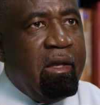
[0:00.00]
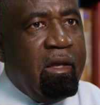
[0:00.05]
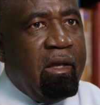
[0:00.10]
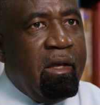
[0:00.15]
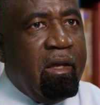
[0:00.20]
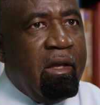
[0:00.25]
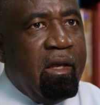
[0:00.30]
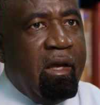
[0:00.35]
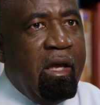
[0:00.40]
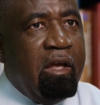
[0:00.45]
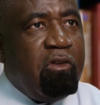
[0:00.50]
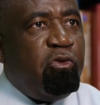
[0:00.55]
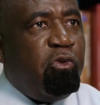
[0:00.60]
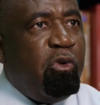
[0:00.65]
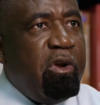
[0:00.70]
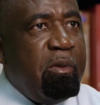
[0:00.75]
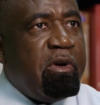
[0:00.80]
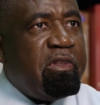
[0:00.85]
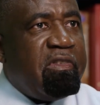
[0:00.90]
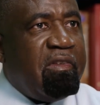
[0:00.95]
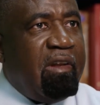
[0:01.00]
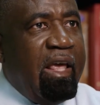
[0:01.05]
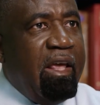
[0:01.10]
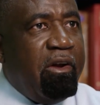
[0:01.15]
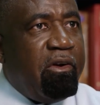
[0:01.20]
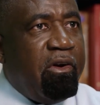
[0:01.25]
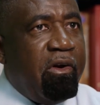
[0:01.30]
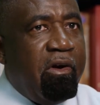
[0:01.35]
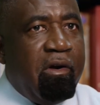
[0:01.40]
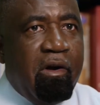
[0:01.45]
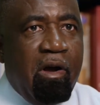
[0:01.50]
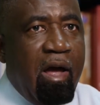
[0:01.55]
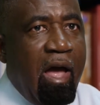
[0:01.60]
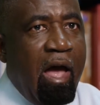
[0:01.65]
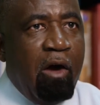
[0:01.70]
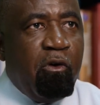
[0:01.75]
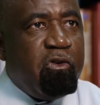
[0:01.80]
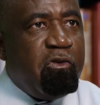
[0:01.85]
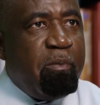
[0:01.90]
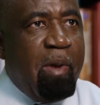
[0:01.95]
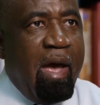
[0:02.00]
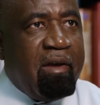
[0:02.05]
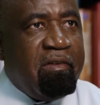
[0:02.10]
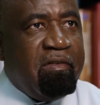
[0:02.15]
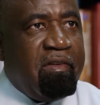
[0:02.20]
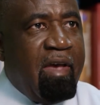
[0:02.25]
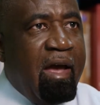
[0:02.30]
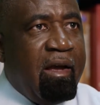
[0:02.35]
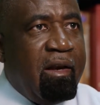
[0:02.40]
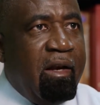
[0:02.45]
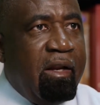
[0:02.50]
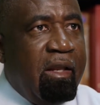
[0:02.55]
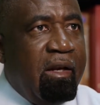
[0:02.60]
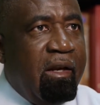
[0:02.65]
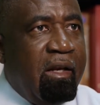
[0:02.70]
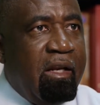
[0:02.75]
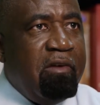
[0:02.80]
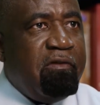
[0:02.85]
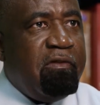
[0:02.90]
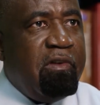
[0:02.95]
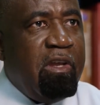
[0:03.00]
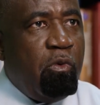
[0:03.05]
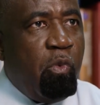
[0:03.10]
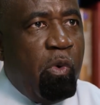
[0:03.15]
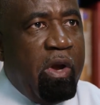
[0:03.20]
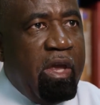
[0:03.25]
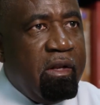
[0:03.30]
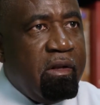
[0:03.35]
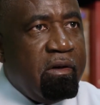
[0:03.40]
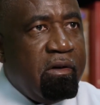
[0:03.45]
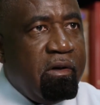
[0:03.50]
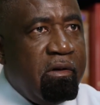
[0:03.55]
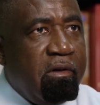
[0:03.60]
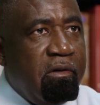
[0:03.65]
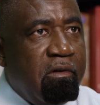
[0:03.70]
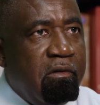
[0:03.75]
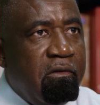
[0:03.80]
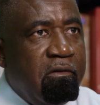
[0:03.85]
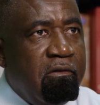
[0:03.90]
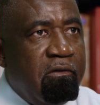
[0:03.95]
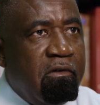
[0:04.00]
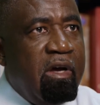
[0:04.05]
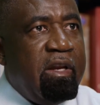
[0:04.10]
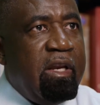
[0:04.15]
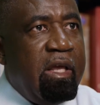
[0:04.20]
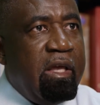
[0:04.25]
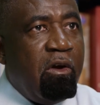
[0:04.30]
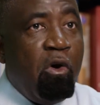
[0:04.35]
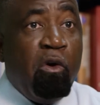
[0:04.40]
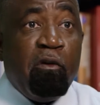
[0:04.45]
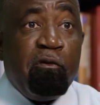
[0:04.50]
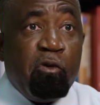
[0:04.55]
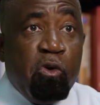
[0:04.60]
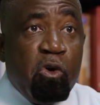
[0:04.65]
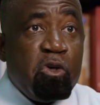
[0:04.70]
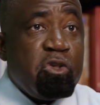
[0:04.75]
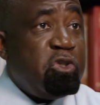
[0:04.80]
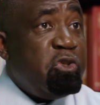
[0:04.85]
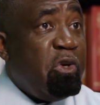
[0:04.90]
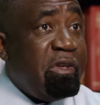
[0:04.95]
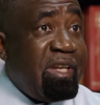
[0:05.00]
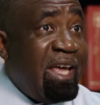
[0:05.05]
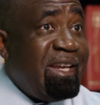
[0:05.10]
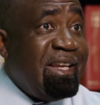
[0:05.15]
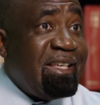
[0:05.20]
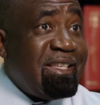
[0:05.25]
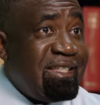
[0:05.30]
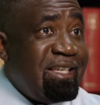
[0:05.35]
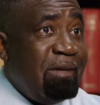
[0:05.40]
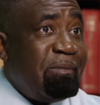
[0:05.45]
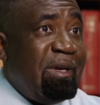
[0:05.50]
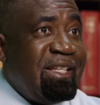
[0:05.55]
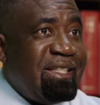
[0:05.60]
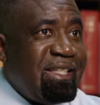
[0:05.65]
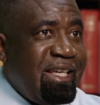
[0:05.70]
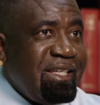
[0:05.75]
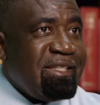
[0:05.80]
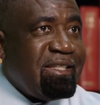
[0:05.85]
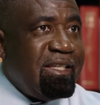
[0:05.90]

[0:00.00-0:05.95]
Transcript: and he told me that he had no idea that my condition was so severe.